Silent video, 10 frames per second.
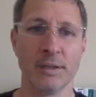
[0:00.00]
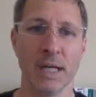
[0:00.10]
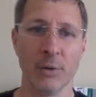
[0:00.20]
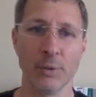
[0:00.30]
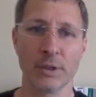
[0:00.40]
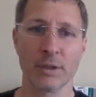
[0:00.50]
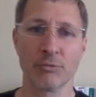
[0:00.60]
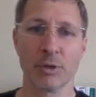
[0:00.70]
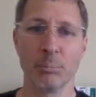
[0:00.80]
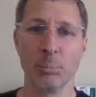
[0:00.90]
Now we
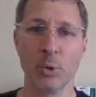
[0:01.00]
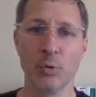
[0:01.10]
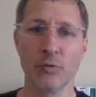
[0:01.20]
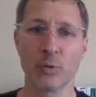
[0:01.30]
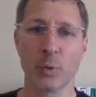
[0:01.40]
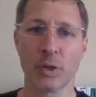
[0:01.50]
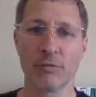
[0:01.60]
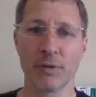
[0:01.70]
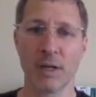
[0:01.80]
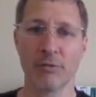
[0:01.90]
can remove
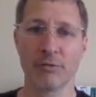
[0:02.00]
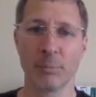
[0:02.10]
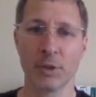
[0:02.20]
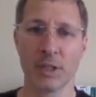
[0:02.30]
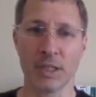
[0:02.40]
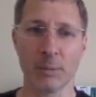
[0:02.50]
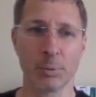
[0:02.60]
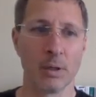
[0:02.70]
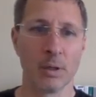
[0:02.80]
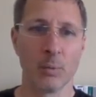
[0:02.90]
25 from the
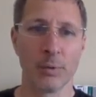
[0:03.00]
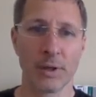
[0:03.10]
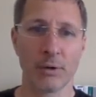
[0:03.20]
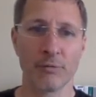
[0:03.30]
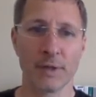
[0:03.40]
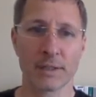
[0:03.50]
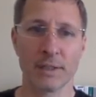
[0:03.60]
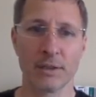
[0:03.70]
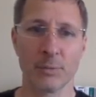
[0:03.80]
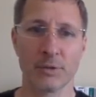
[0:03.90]
heap without
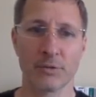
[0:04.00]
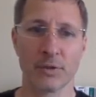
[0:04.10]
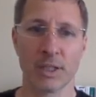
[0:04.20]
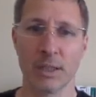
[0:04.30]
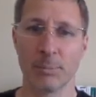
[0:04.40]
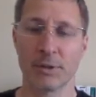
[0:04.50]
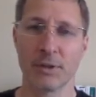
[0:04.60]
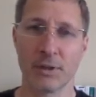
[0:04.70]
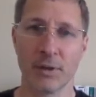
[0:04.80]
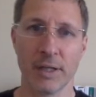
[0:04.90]
affecting the rest of the heap.
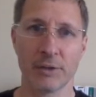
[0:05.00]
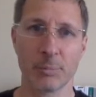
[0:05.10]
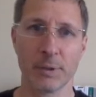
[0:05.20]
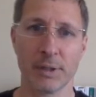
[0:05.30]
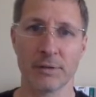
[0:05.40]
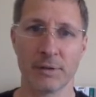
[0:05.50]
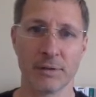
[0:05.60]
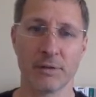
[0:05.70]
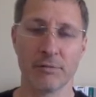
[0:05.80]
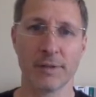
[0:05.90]
It's in the last place. It
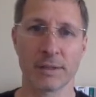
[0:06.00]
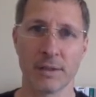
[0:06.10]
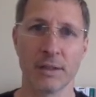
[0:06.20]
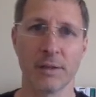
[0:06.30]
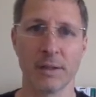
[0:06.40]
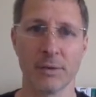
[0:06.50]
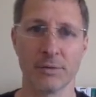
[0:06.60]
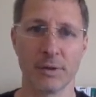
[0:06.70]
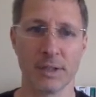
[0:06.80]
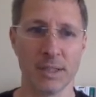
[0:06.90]
doesn't affect anything
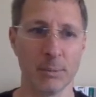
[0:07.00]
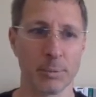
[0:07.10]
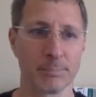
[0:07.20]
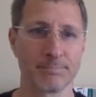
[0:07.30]
else in the heap.